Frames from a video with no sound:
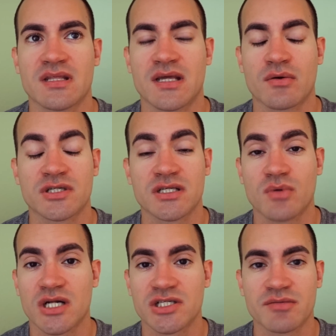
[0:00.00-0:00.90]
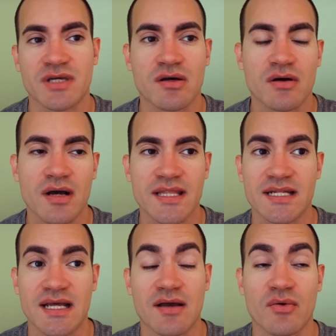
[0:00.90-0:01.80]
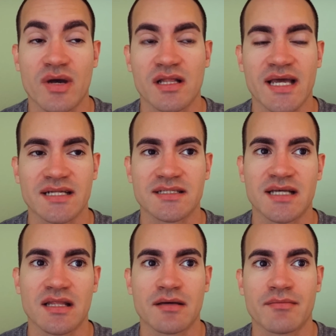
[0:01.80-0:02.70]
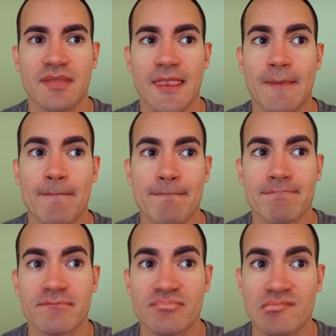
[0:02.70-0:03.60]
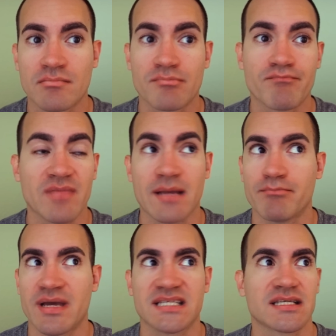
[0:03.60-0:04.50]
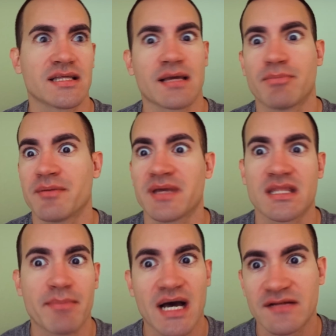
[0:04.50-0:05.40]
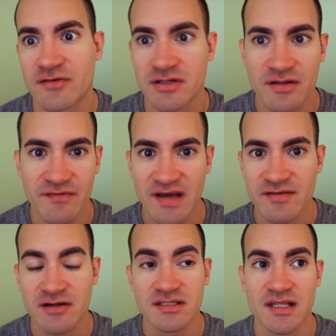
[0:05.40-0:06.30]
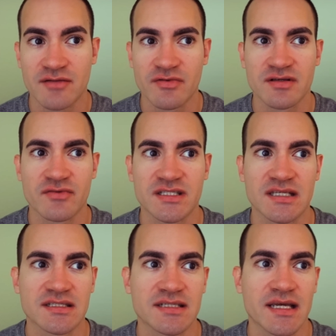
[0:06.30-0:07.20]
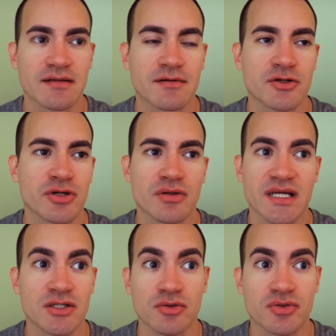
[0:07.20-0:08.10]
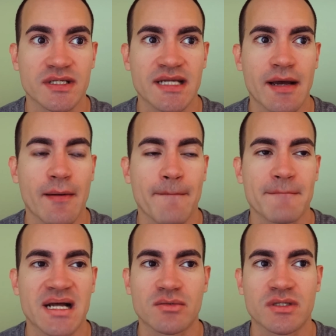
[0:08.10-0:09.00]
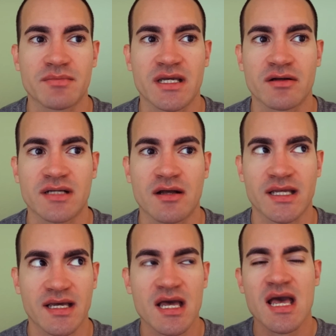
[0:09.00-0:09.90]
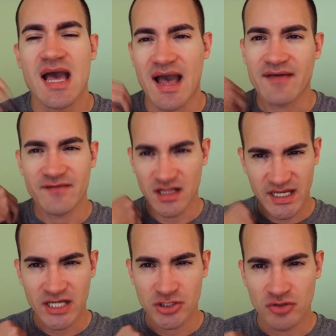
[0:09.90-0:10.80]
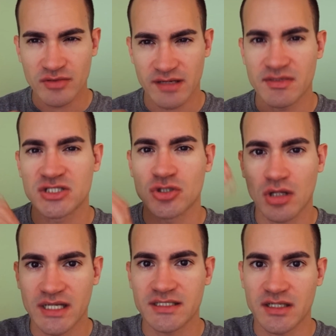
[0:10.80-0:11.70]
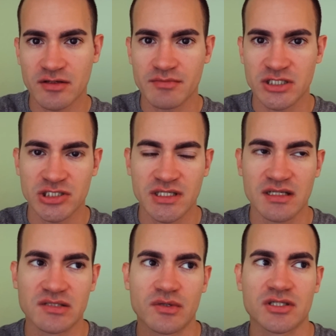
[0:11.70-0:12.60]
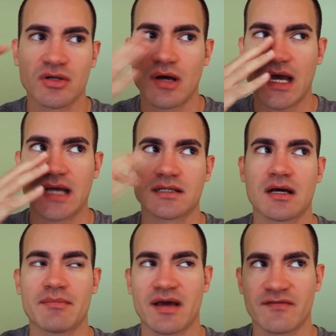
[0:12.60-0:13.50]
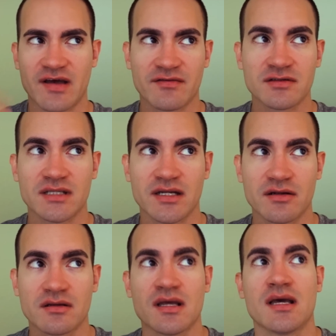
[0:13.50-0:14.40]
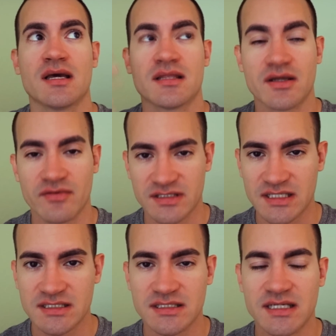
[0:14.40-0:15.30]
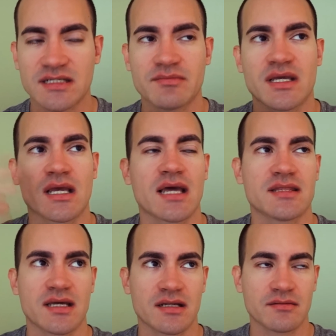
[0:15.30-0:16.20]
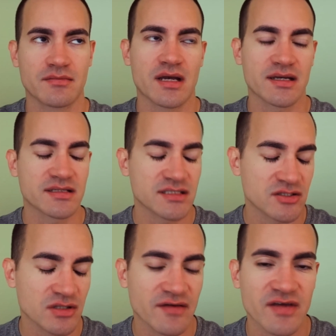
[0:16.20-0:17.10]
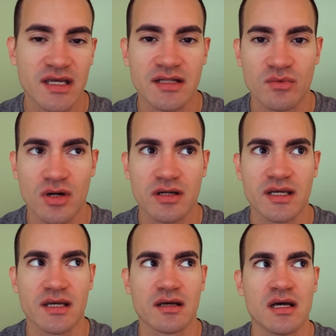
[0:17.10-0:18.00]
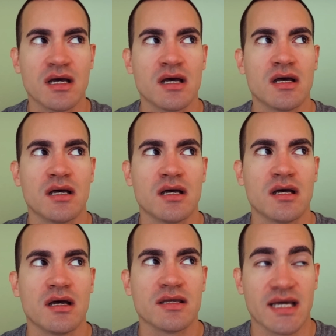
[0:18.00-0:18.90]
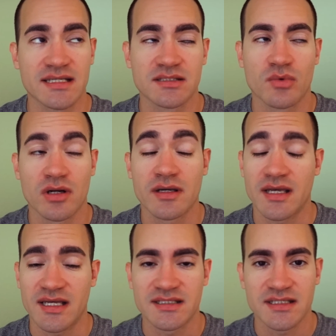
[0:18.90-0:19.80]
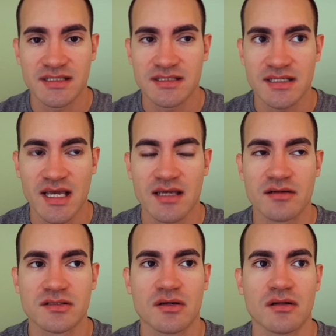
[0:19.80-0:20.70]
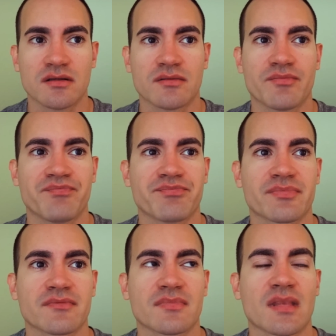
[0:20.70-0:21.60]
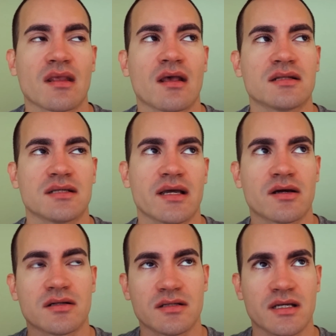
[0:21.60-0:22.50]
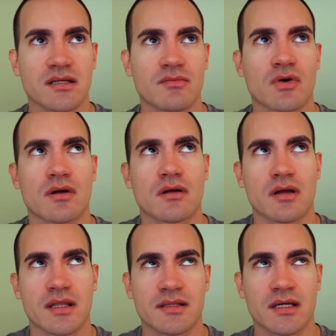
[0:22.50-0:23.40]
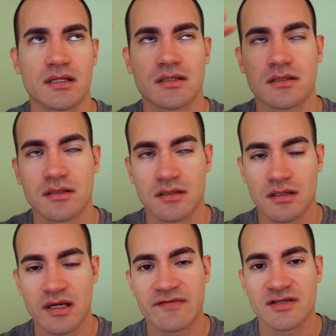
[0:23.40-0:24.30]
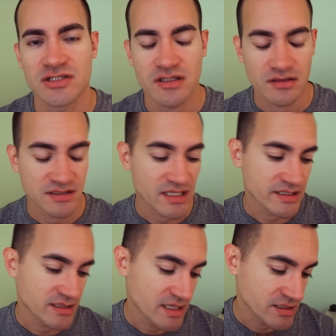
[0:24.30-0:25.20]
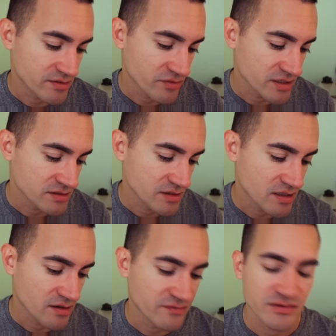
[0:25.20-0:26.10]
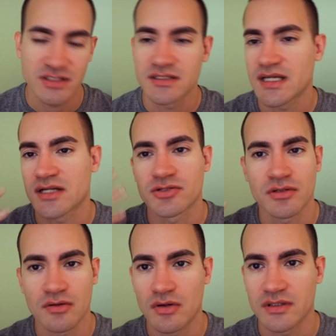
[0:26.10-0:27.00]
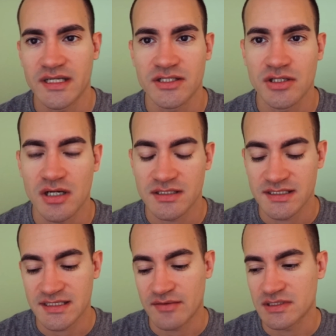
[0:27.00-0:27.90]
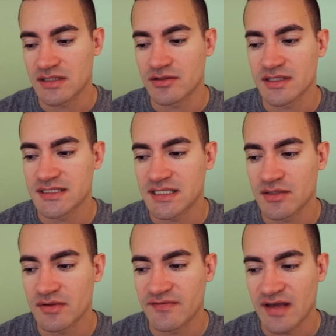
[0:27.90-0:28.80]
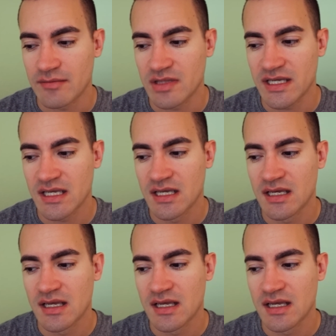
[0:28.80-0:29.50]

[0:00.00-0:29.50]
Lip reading: they were just watching me go, and then I quickly had to tell them, like, basically, like, put me in the pod for another 5 years and then resuscitate, you know, like, don't do it now, I don't want to be here now, like, I felt like I knew, like, my soul had another mission elsewhere, so I had to come back 5 years later, they resuscitated me, and then I continued living and working, yes, working at 68 years old, until I couldn't anymore, and then I officially died at 83 of just natural old age causes. I was literally sitting with family,